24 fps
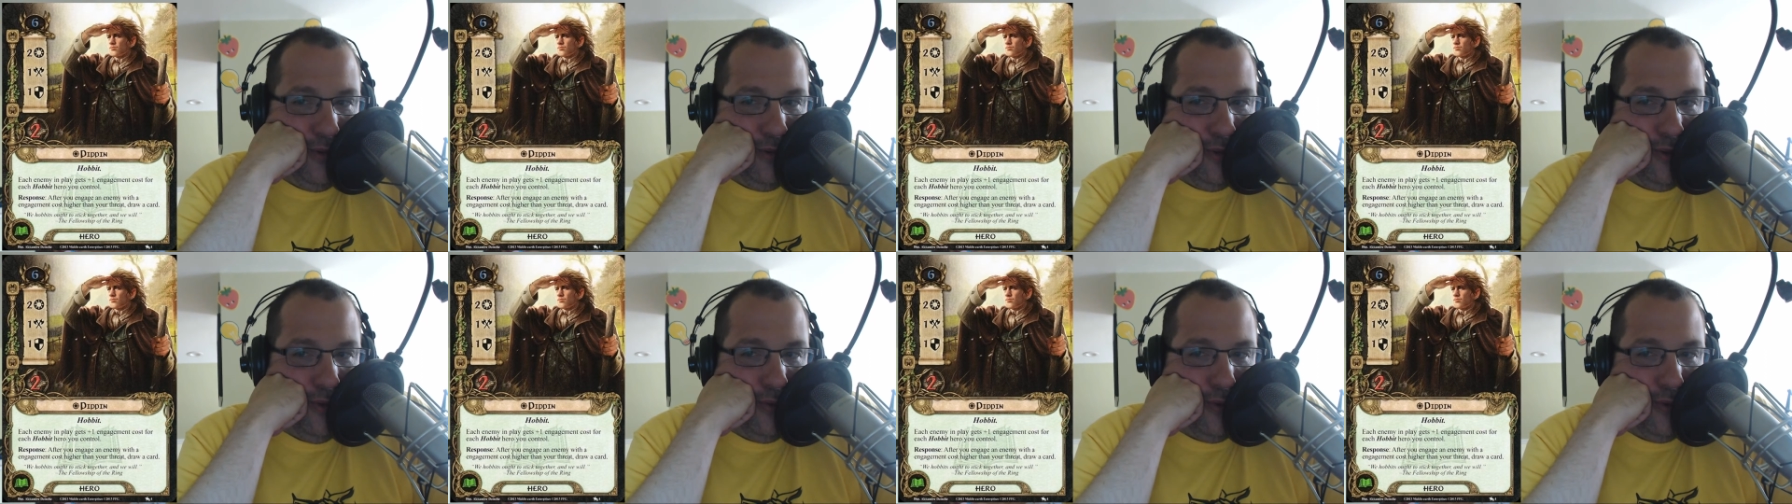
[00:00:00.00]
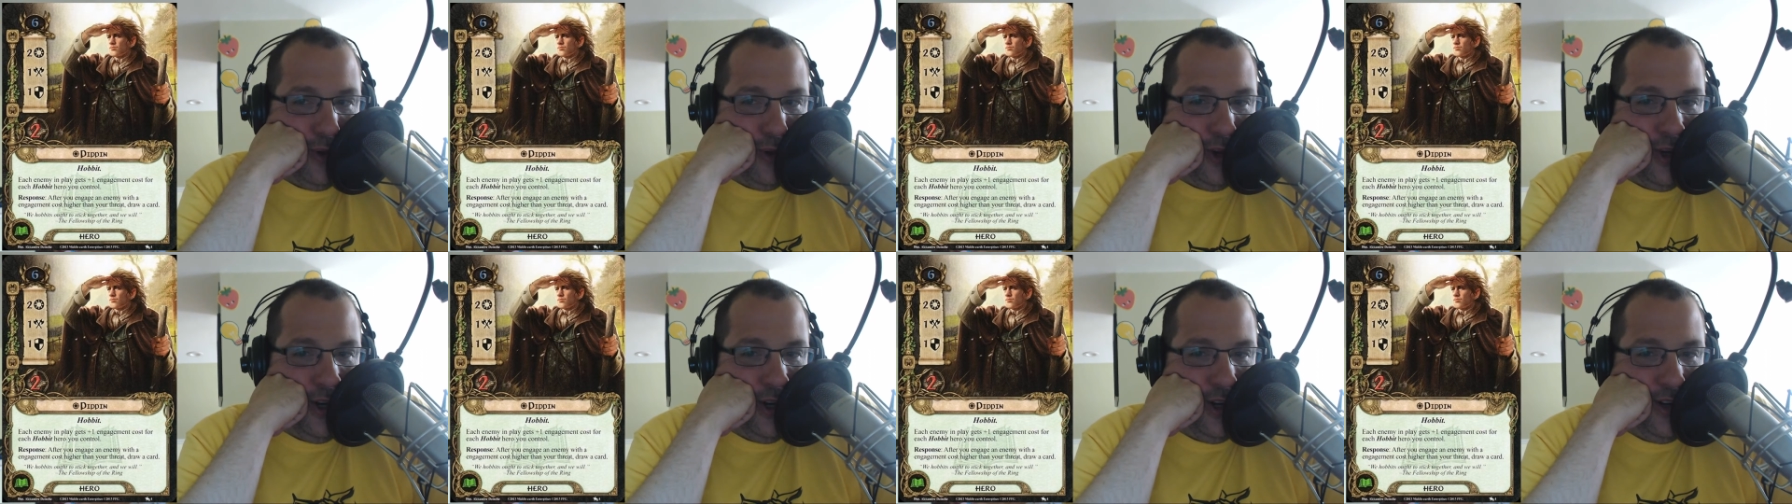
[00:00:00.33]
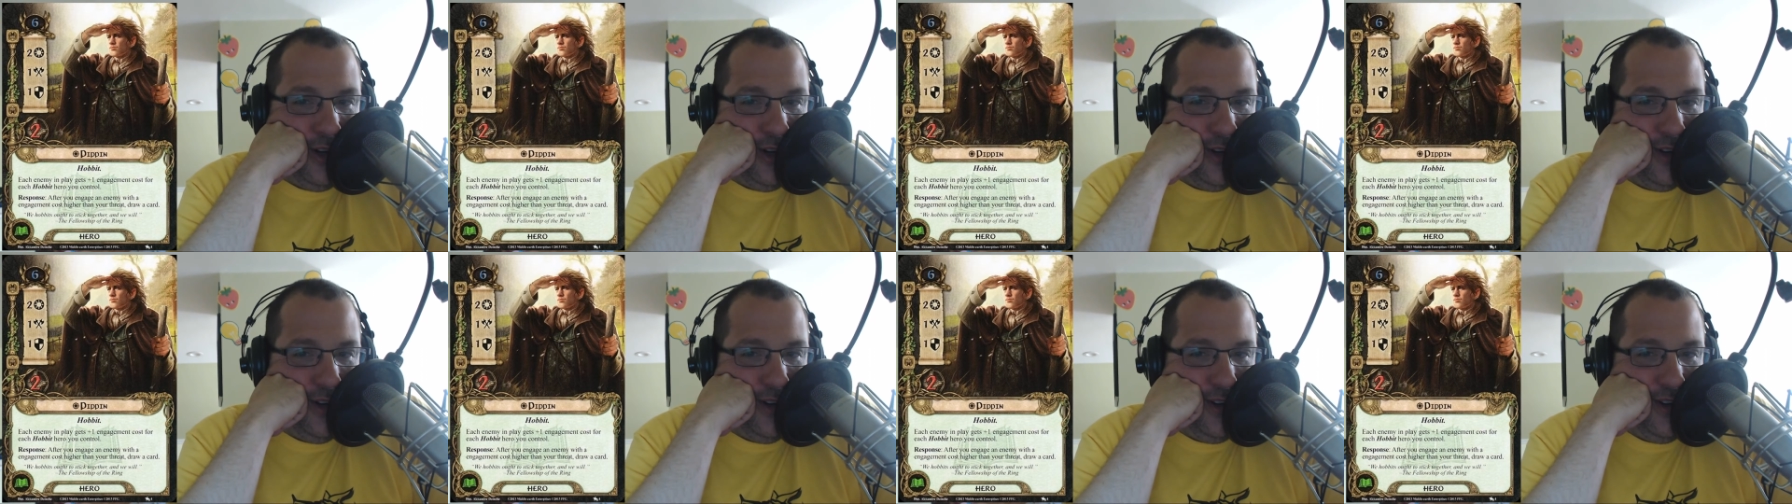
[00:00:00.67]

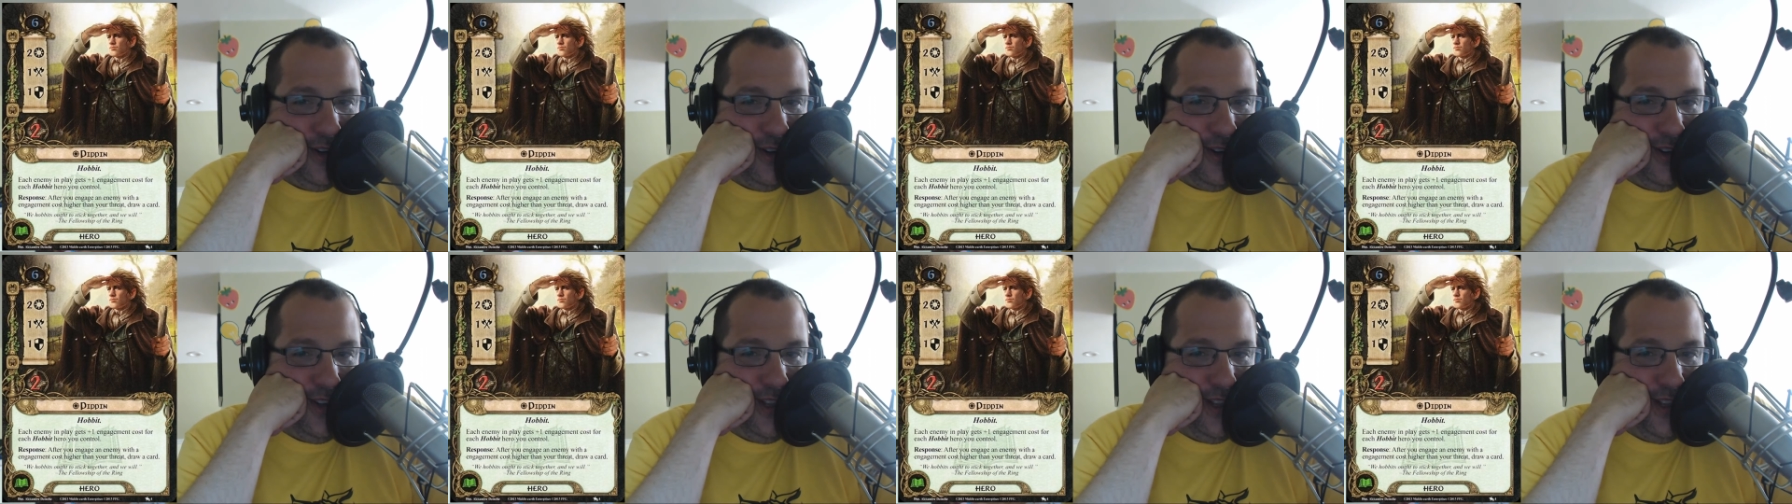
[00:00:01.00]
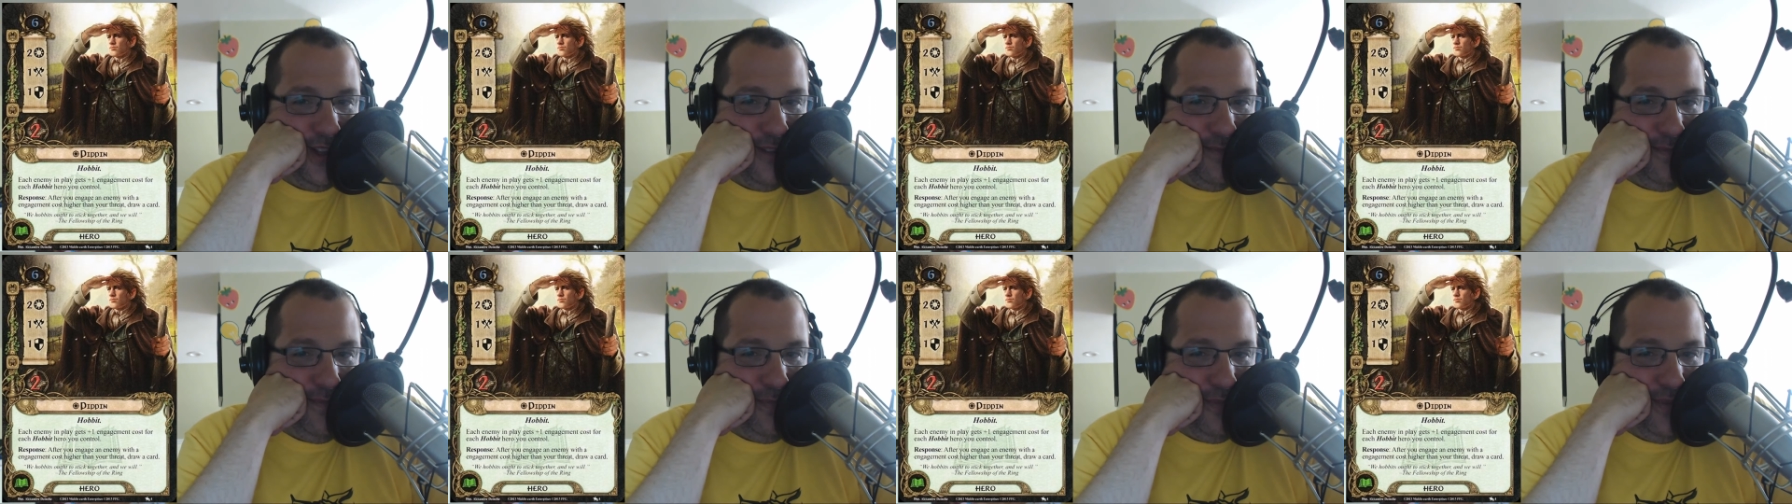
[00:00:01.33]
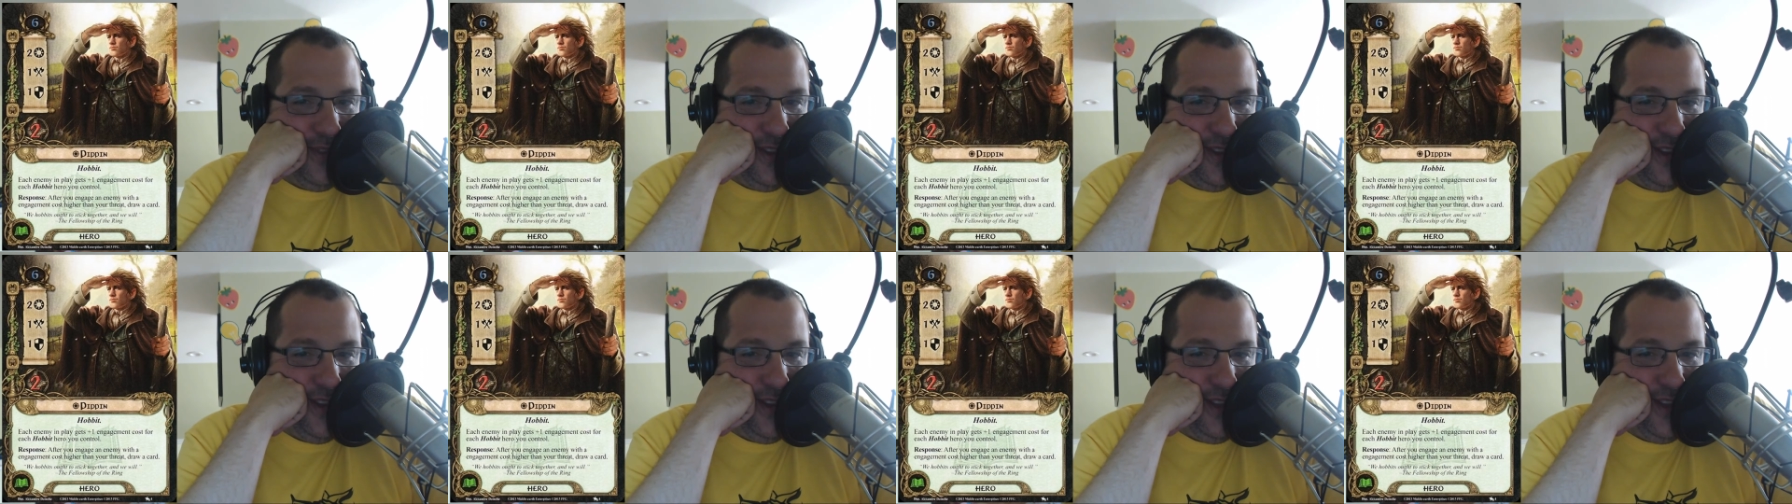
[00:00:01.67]
lore
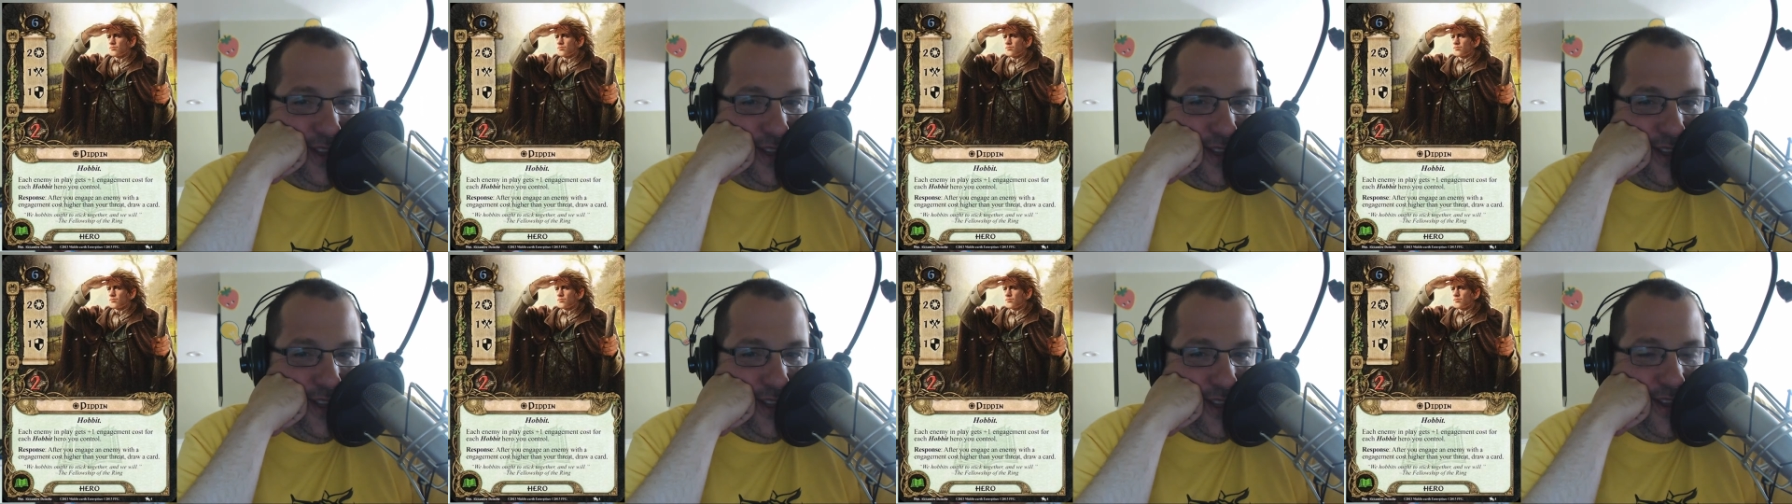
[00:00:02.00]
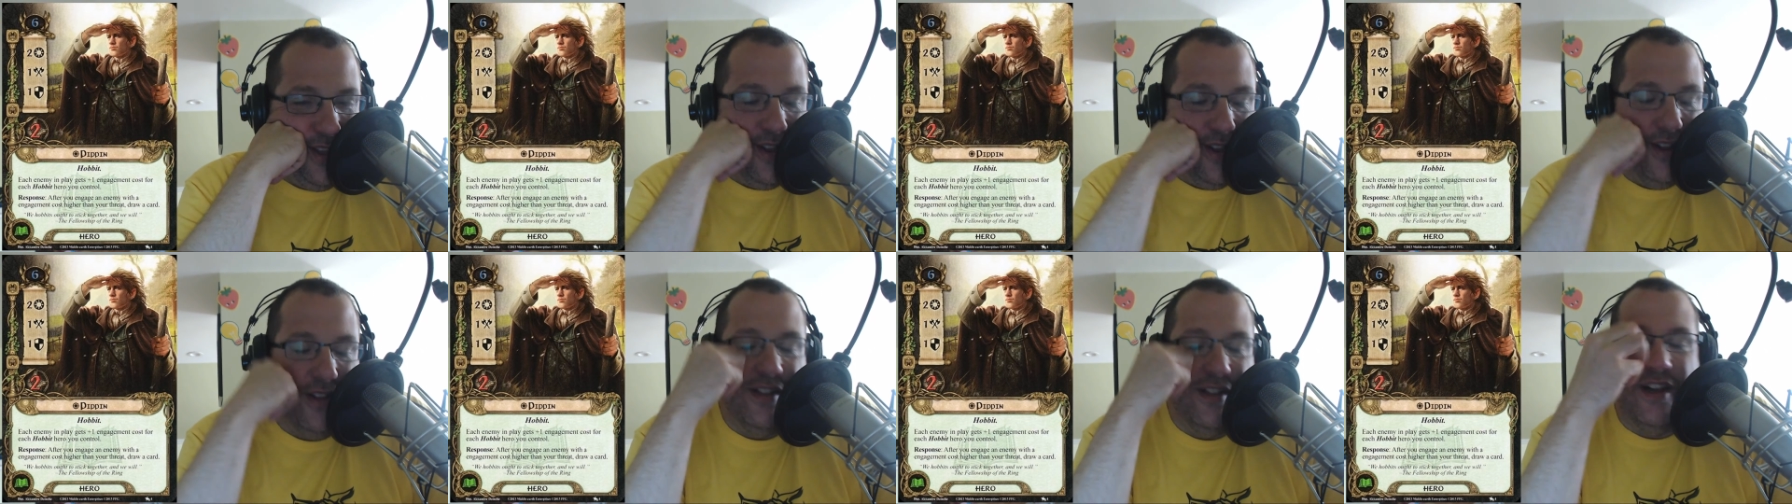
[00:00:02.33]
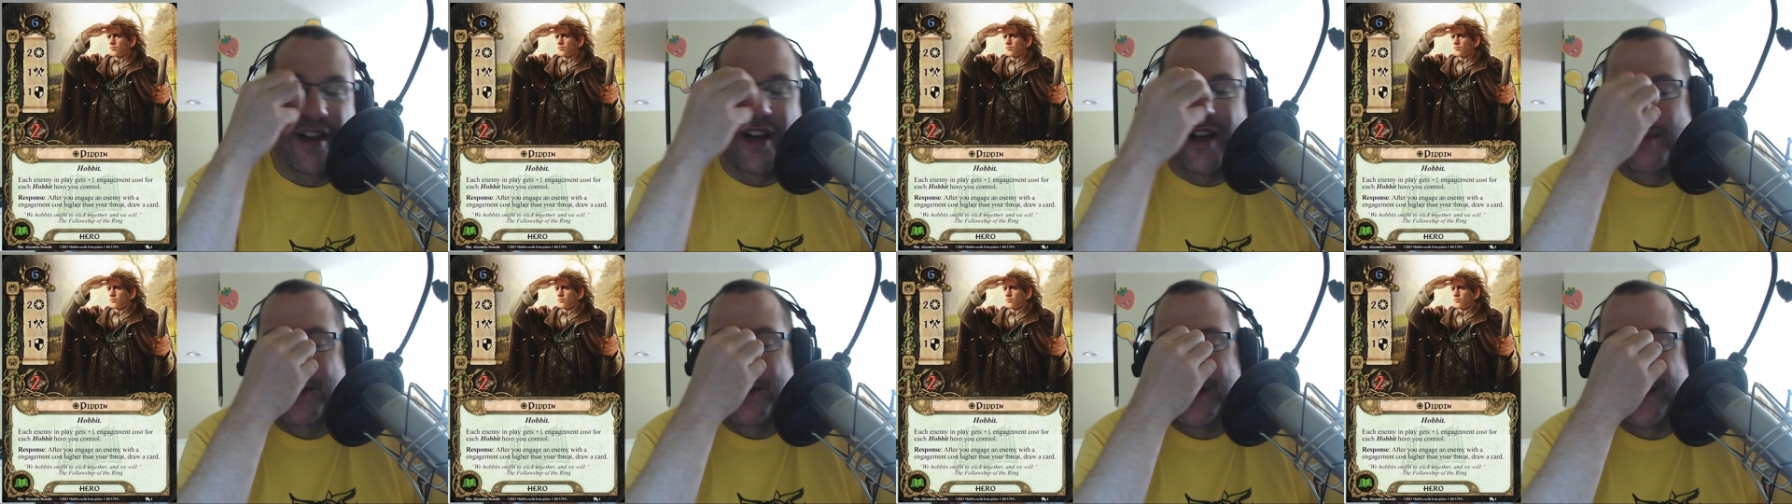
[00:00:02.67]
Hobbit deck. Oh,
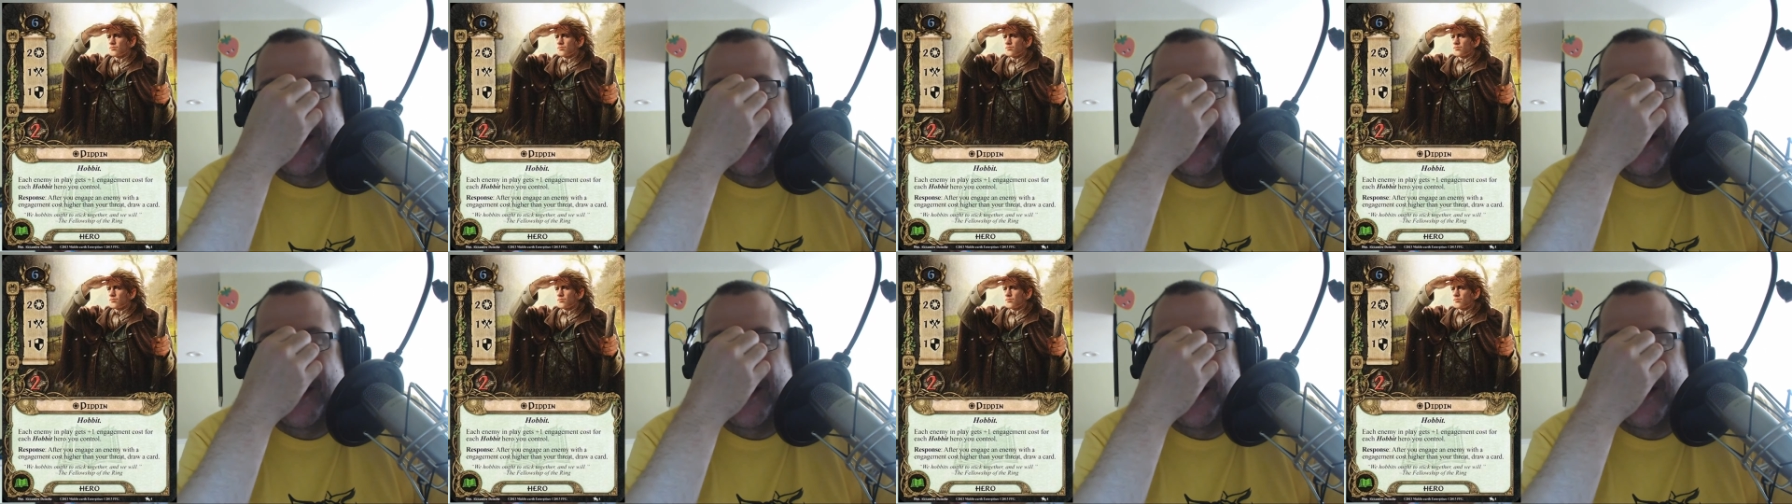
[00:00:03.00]
Hobbit